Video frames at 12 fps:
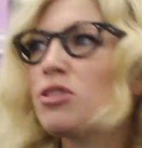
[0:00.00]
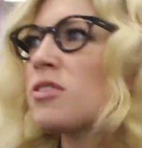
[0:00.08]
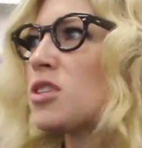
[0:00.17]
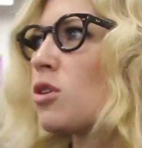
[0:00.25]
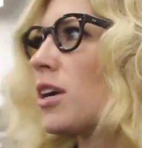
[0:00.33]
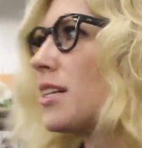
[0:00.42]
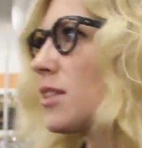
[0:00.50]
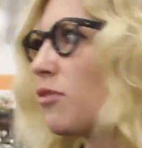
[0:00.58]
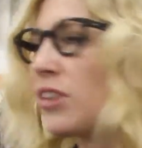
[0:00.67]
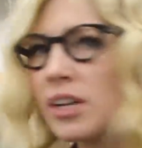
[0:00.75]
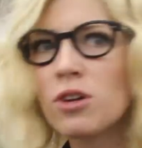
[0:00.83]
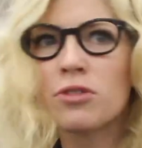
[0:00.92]
thrift store, it's
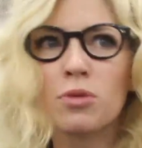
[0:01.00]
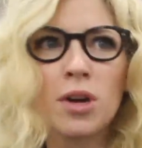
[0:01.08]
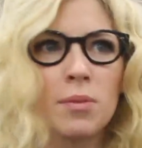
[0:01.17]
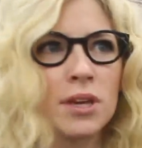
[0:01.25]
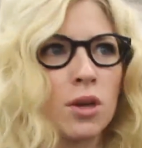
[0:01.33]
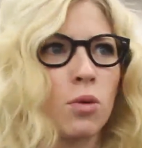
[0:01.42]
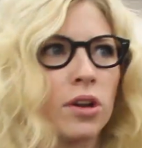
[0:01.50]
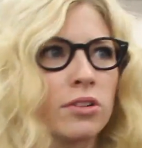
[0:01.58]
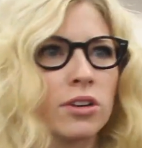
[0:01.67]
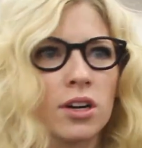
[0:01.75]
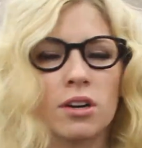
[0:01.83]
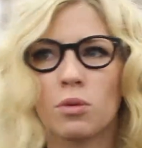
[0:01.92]
very overwhelming. You
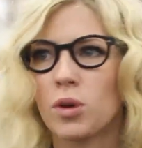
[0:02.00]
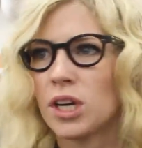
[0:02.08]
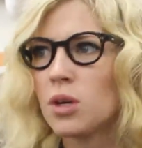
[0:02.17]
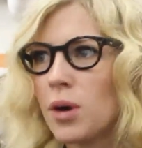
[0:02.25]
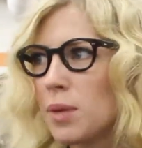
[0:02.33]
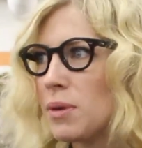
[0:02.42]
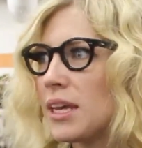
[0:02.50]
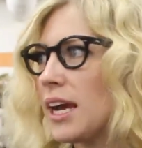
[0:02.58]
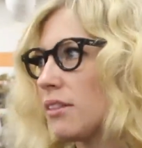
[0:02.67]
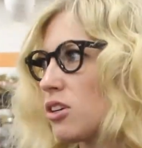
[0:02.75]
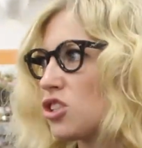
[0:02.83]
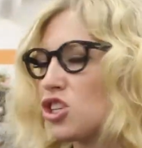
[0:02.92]
wonder, where do I
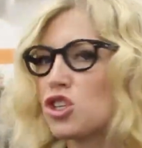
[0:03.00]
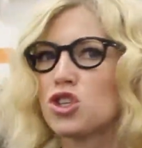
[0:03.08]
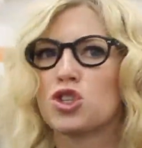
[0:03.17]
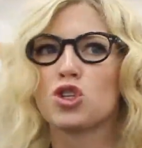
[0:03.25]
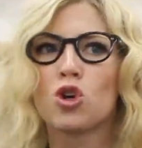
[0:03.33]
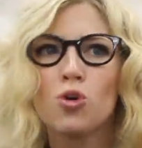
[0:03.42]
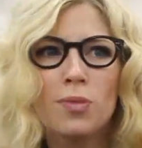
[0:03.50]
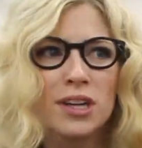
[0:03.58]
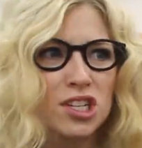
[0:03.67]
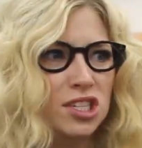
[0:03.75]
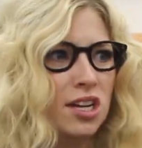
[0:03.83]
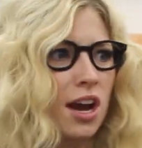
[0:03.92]
begin? There's just so
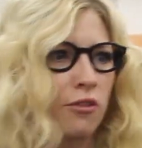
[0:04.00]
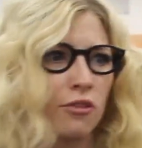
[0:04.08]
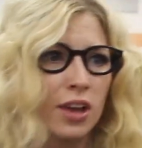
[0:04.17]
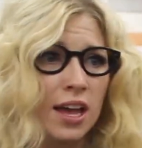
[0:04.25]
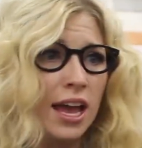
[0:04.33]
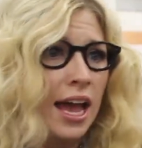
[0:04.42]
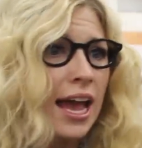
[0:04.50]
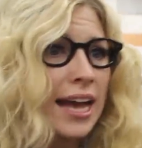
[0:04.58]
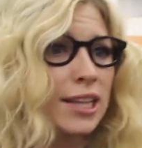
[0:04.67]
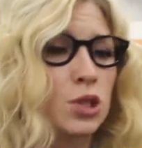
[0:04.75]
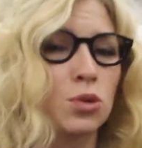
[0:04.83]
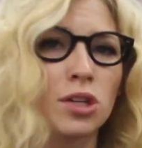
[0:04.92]
much stuff.
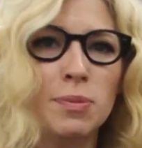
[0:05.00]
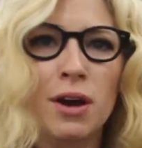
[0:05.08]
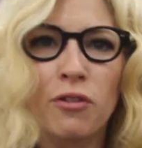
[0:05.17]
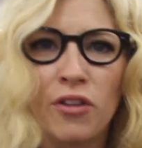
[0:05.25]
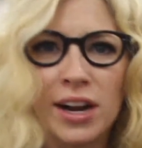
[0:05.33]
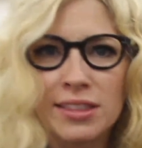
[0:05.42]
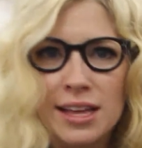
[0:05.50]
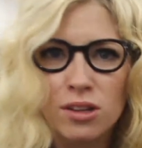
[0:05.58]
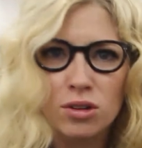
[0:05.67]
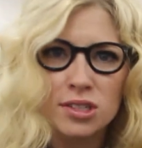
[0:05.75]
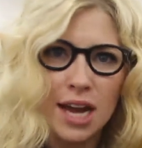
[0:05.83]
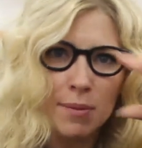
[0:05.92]
It's really about finding that
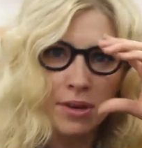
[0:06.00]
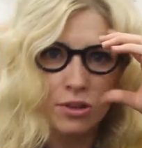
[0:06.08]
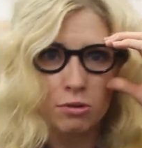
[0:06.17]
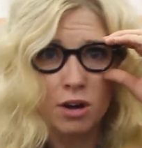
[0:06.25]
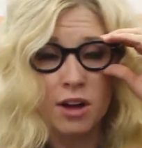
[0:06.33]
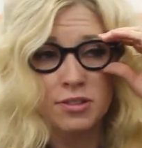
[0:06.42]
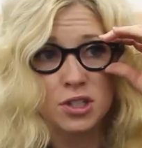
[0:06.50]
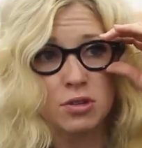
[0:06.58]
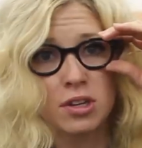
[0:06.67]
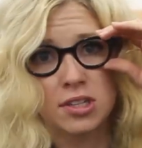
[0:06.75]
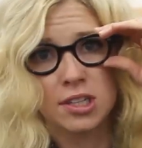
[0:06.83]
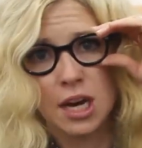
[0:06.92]
little diamond in the rough.
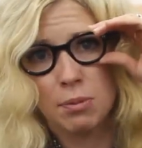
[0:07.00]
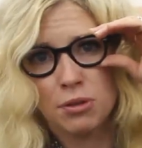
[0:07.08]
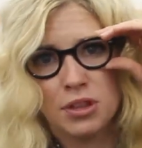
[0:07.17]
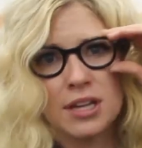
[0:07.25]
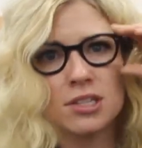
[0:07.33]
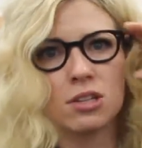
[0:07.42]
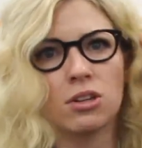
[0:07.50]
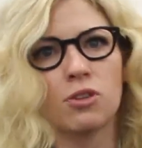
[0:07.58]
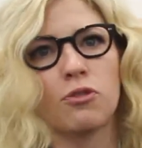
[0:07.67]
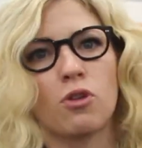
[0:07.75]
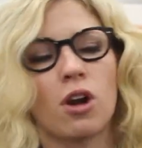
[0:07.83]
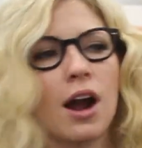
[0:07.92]
So there's a couple things to
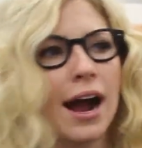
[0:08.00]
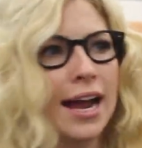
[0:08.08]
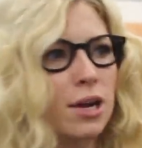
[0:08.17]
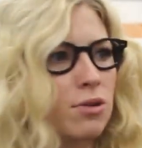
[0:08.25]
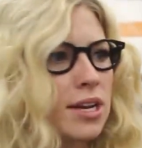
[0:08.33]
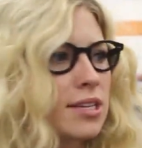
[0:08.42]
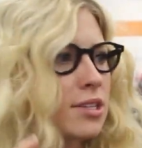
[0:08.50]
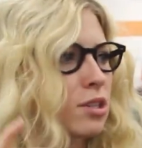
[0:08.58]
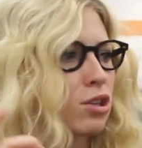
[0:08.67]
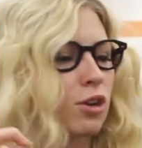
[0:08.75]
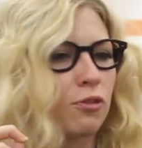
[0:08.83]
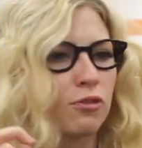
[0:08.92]
look for. I always look